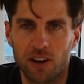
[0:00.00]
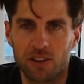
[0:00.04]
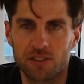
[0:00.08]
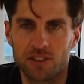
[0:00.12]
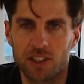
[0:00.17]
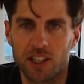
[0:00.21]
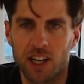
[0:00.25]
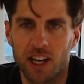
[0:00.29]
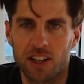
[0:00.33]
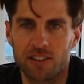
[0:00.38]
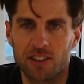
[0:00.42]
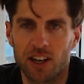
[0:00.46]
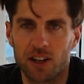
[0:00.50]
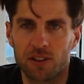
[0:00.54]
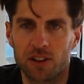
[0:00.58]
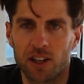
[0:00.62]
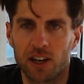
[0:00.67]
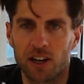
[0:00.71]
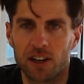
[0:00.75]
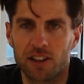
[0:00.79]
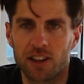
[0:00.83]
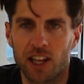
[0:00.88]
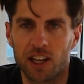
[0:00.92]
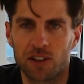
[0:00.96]
I'll see you guys out
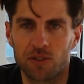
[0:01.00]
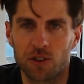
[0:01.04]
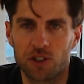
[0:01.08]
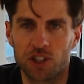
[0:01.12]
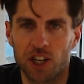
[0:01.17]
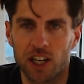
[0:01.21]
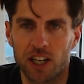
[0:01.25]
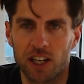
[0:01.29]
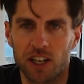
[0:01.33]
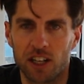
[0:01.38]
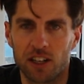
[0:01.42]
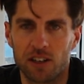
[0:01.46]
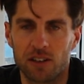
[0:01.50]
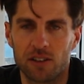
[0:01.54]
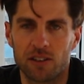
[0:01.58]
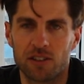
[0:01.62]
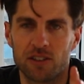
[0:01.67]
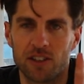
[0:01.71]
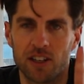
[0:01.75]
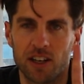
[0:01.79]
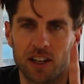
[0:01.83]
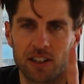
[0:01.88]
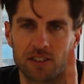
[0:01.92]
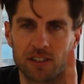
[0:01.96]
there. Thanks for checking in.
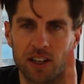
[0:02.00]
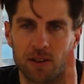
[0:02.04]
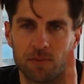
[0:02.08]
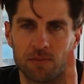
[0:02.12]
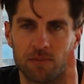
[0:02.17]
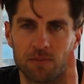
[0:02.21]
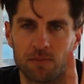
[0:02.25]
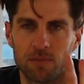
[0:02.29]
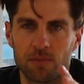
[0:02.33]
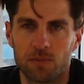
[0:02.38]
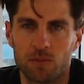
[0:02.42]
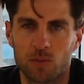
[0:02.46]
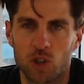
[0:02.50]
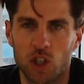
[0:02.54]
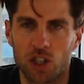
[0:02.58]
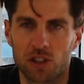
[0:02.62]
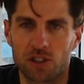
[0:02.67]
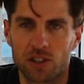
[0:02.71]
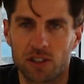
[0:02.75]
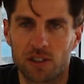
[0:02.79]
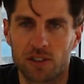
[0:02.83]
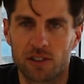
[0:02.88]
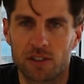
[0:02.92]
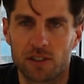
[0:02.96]
See you next time.
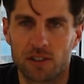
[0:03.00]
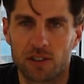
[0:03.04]
Cheers.